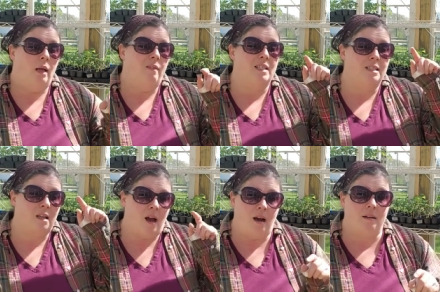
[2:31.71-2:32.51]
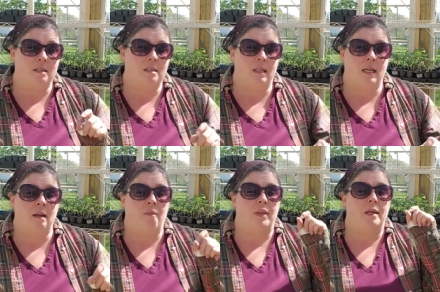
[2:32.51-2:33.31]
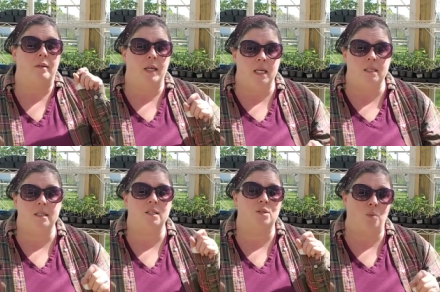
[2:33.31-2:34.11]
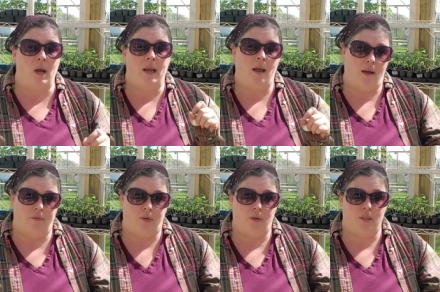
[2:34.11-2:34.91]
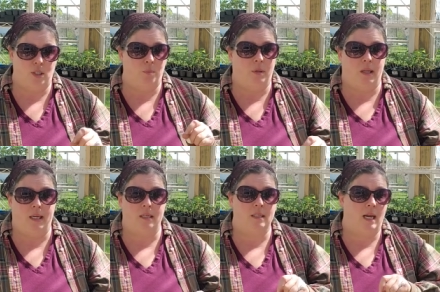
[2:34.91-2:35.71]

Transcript: This is honestly the easiest way ever to plant